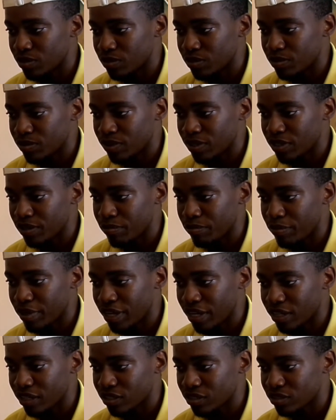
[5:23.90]
run it
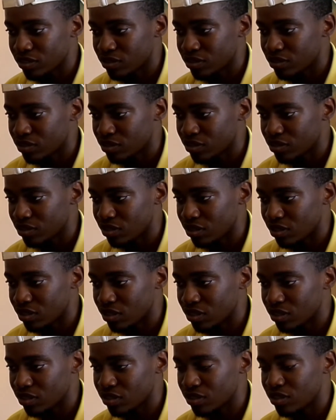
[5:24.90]
back.
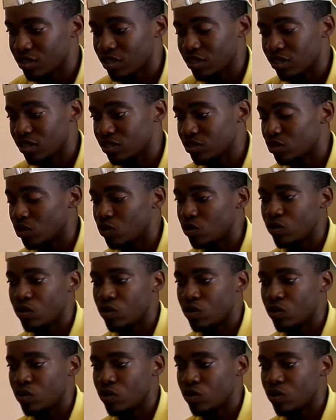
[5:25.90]
Here, let's go.